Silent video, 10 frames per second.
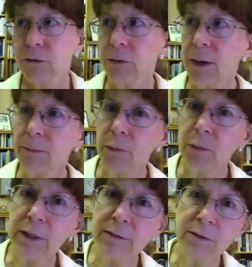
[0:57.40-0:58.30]
Trump
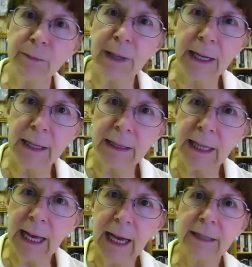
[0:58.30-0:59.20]
wins by a
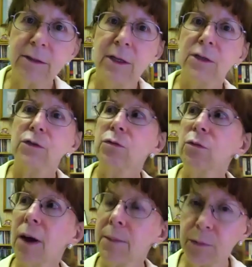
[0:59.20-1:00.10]
lot.
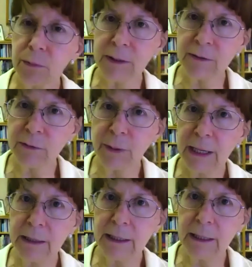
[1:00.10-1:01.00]
Trump wins by
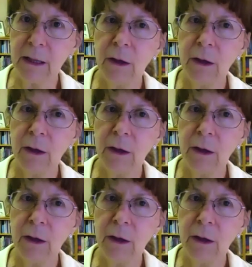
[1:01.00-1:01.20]
a little.